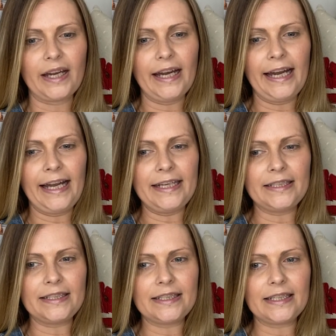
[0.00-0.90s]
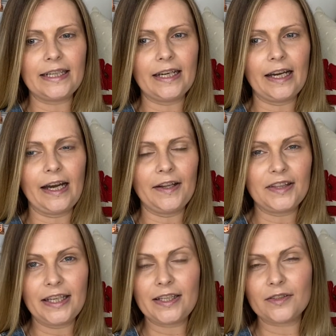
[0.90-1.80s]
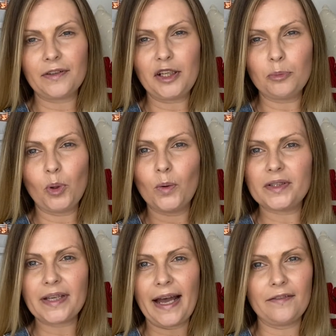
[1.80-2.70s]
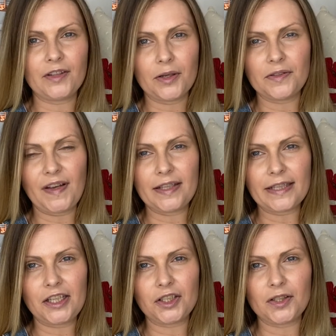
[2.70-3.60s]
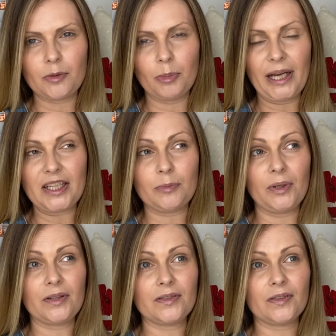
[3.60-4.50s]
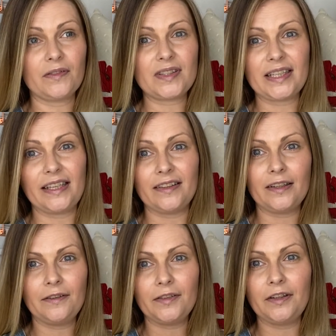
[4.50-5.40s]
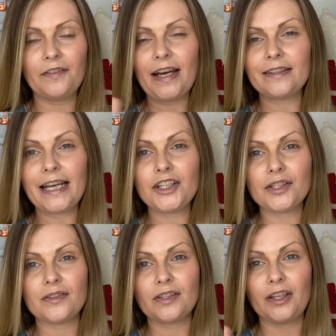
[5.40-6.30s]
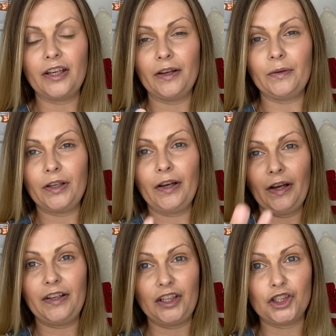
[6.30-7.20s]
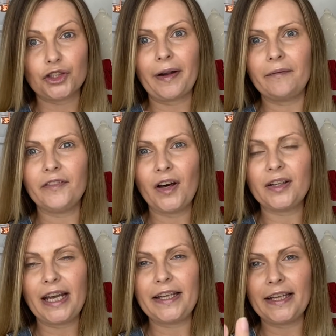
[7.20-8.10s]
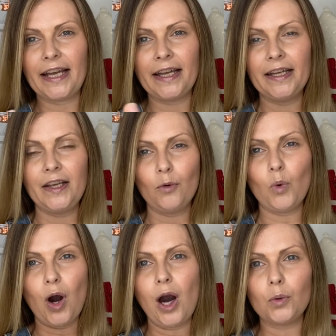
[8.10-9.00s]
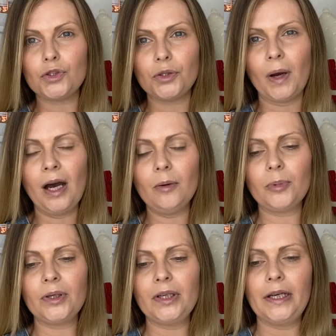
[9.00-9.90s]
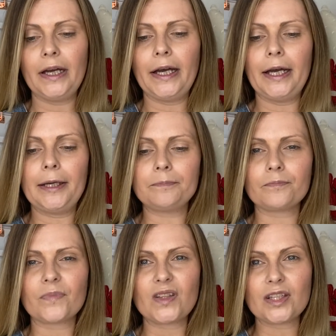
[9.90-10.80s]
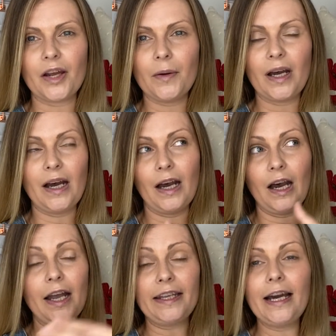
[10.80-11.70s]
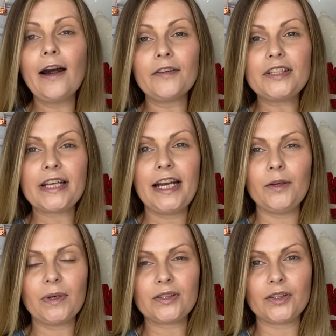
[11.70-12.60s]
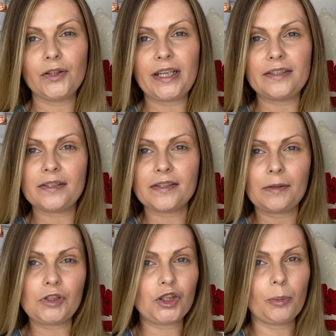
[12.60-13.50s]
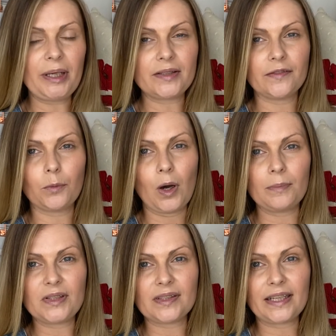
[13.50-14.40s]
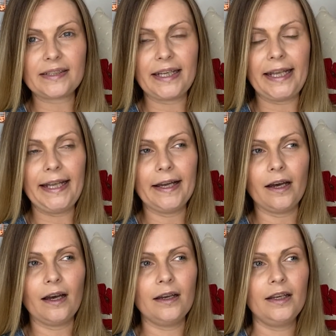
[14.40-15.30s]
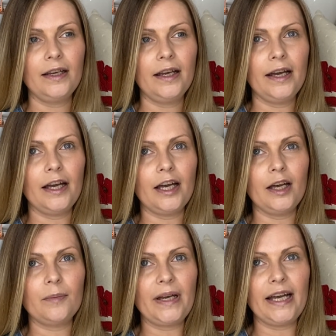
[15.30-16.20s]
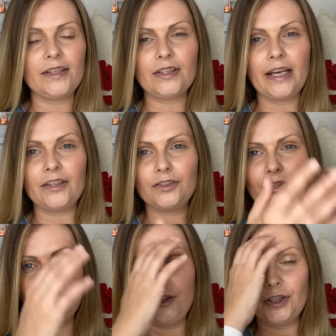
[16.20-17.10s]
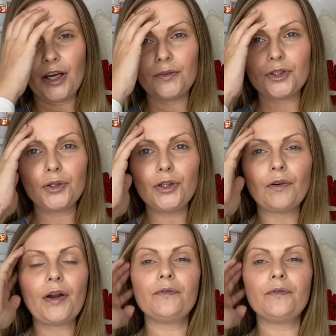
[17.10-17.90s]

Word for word: and I think it's really important to have those foundations in place because obviously your, your foundations are, are, your strength, aren't they? They're what holds you up. Um, so I, I, encourage anyone to look into such topics of what I'm discussing here um, and, and, you know, do your own